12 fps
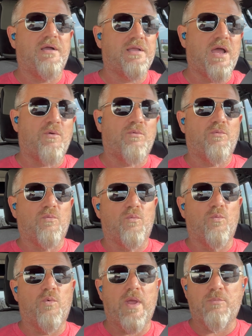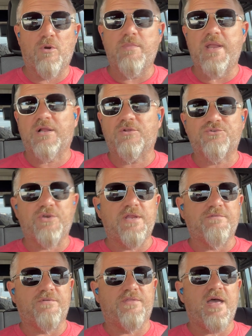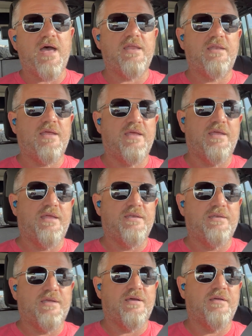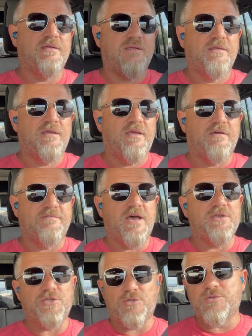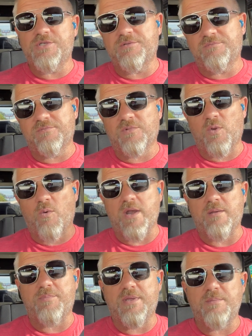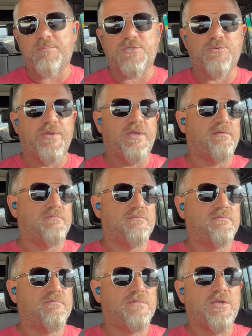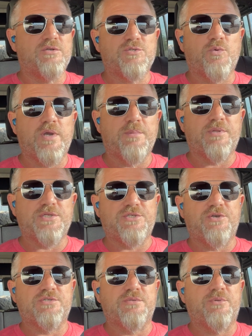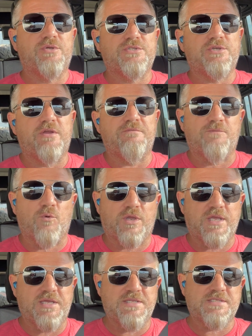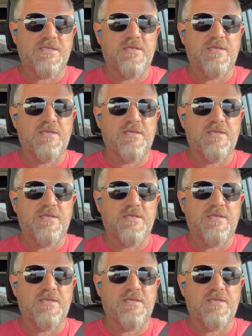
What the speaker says: got way more medical training for that, and I've had to use it quite a bit between 20 plus years in the military and 4 kids,